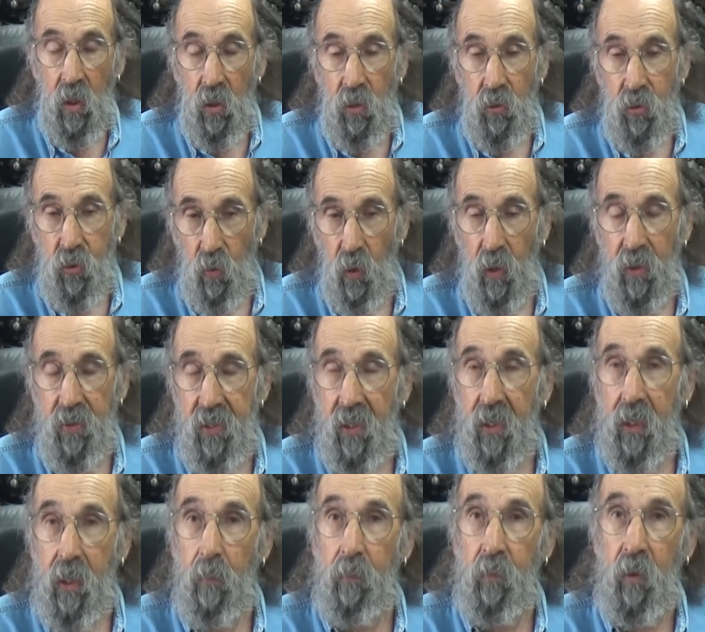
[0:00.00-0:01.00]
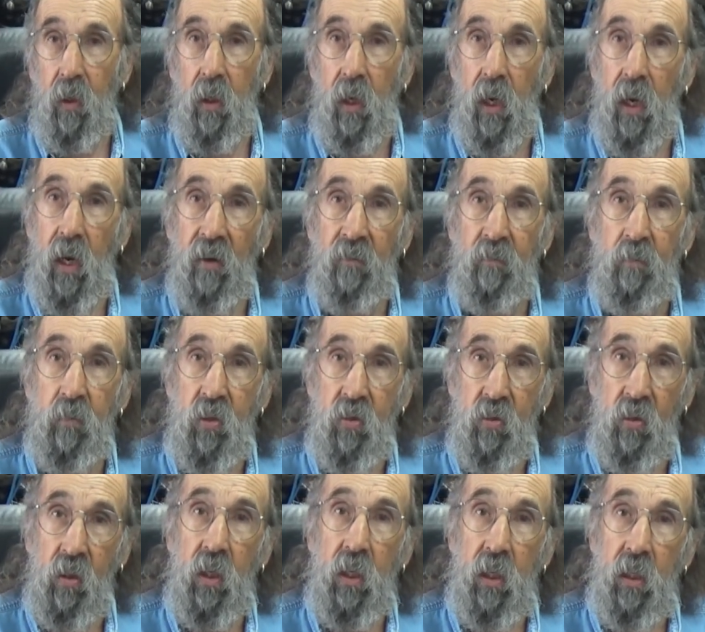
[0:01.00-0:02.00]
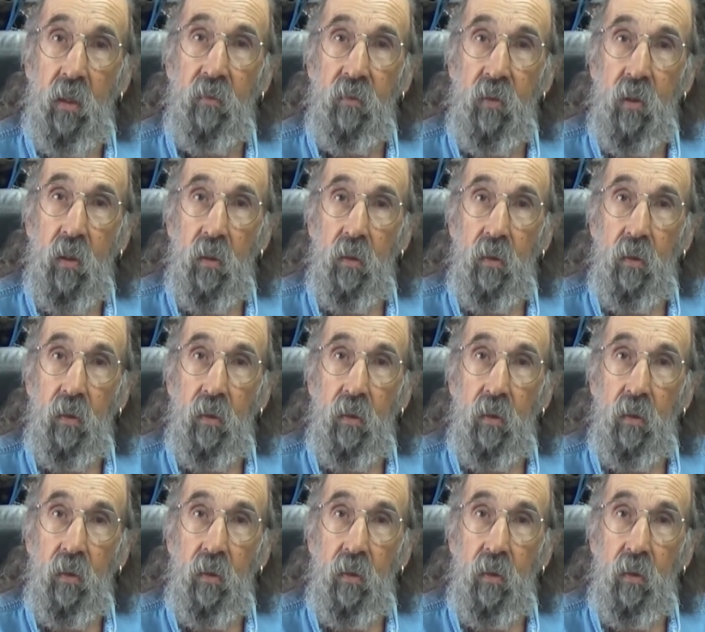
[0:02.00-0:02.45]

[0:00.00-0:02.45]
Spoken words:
so I think I'm going to have them sleeved.